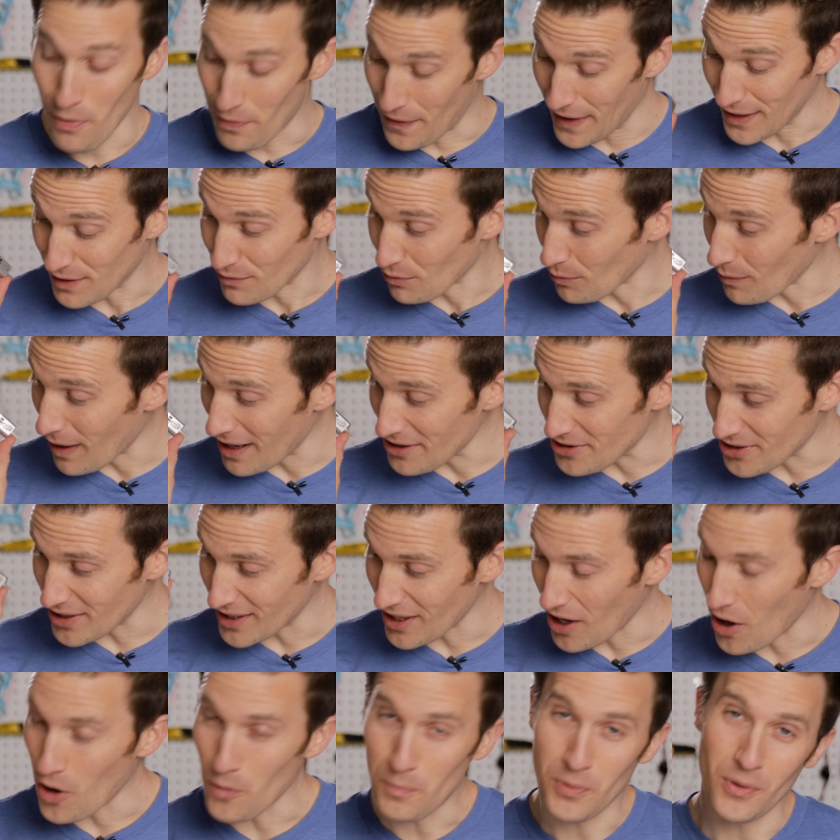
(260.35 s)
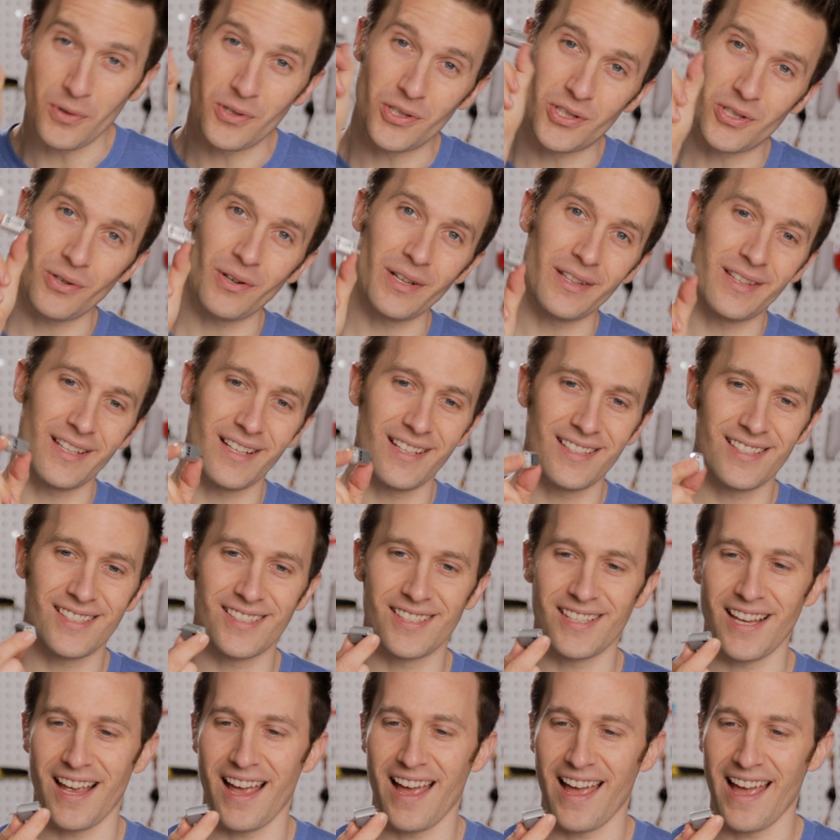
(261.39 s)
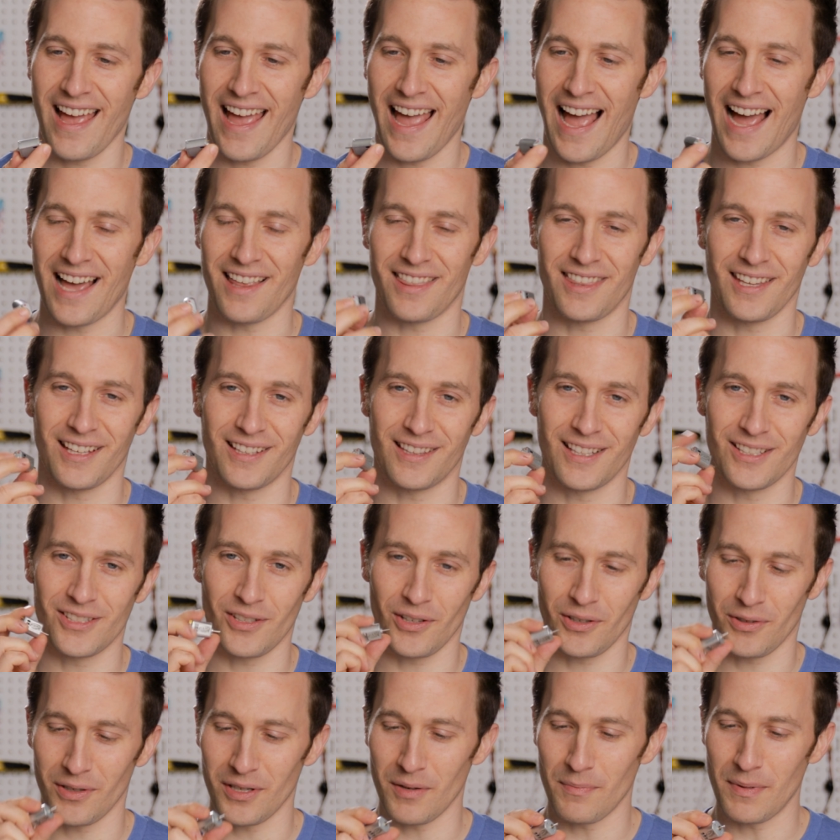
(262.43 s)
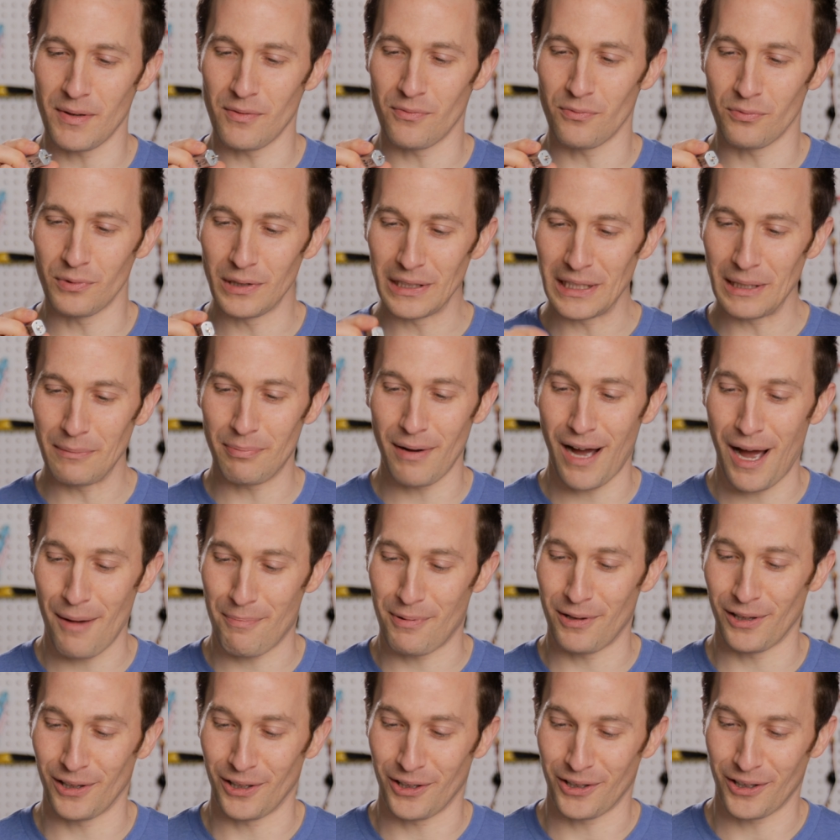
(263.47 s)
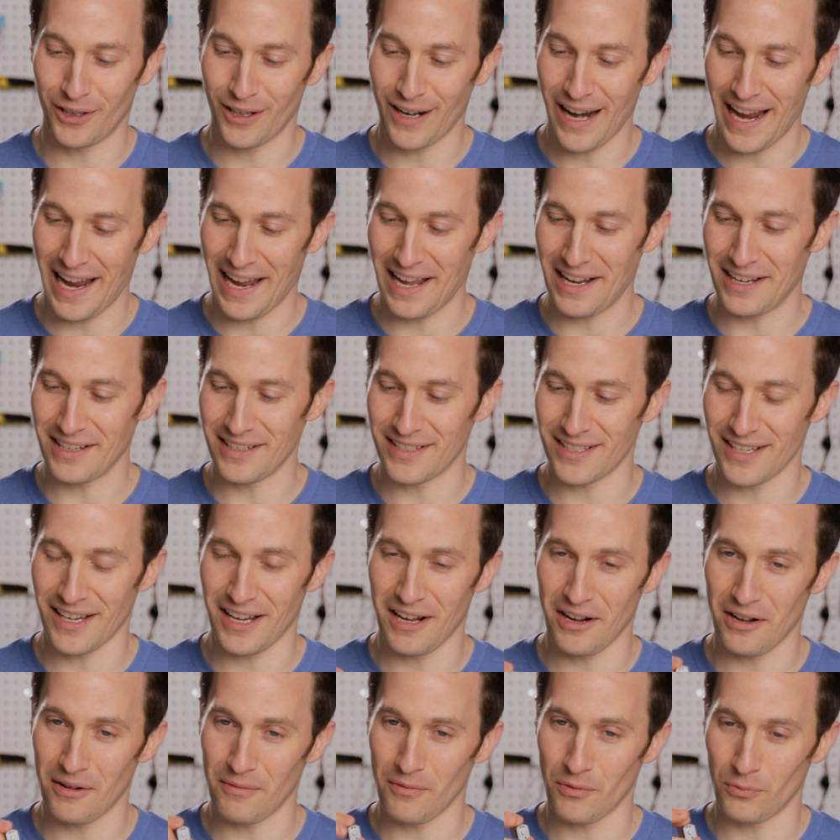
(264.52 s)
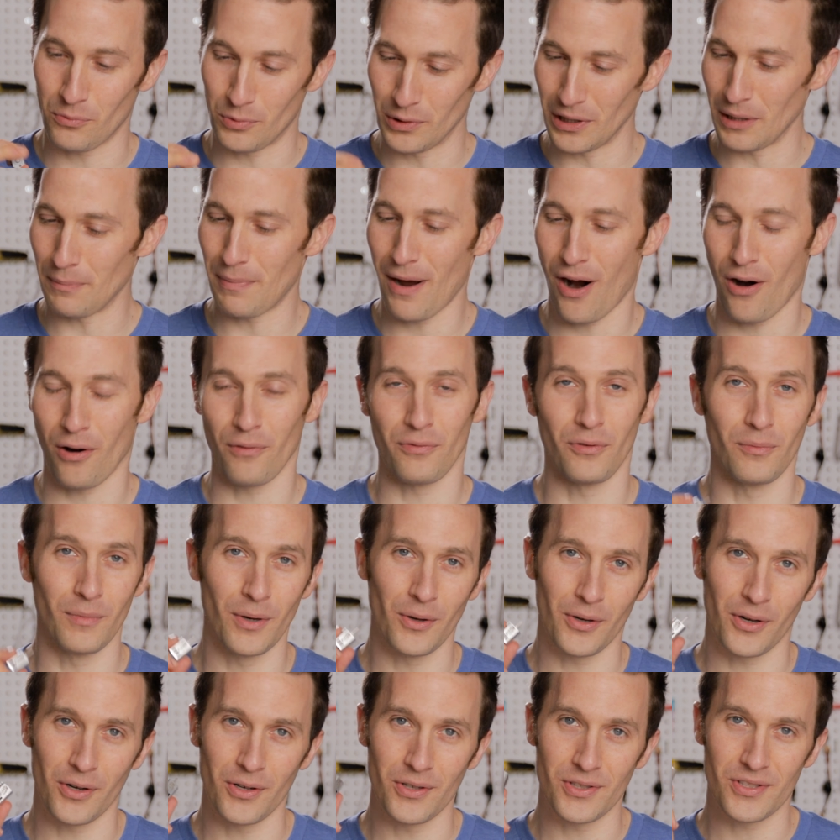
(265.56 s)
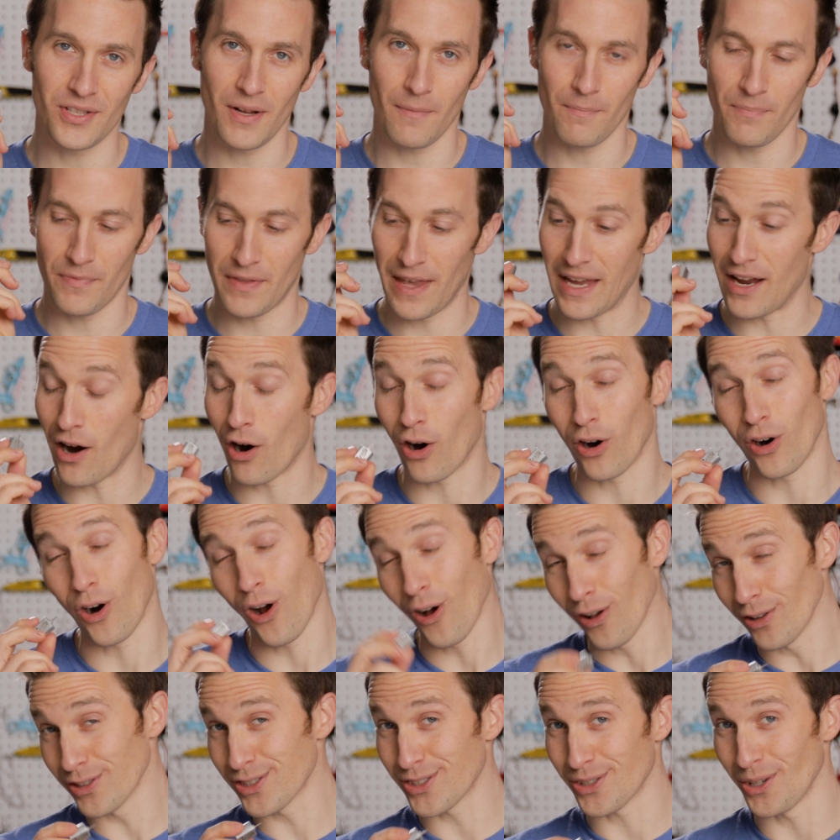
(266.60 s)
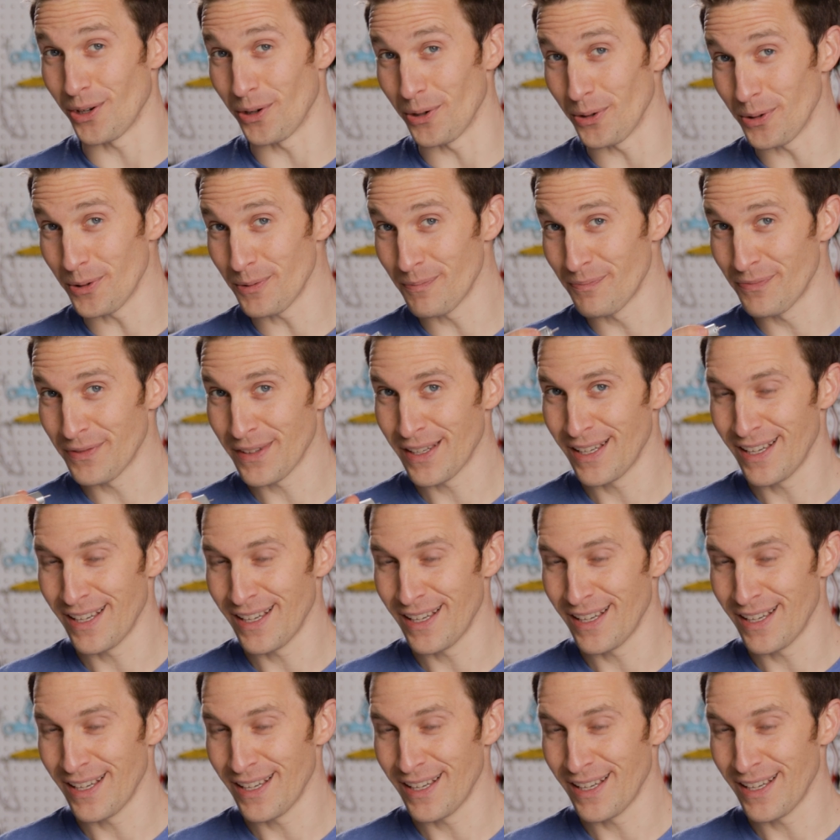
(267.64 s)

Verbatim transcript: Thanks for watching. I hope you enjoyed this. I think these are going to be really popular and uh, really powerful motors. They are also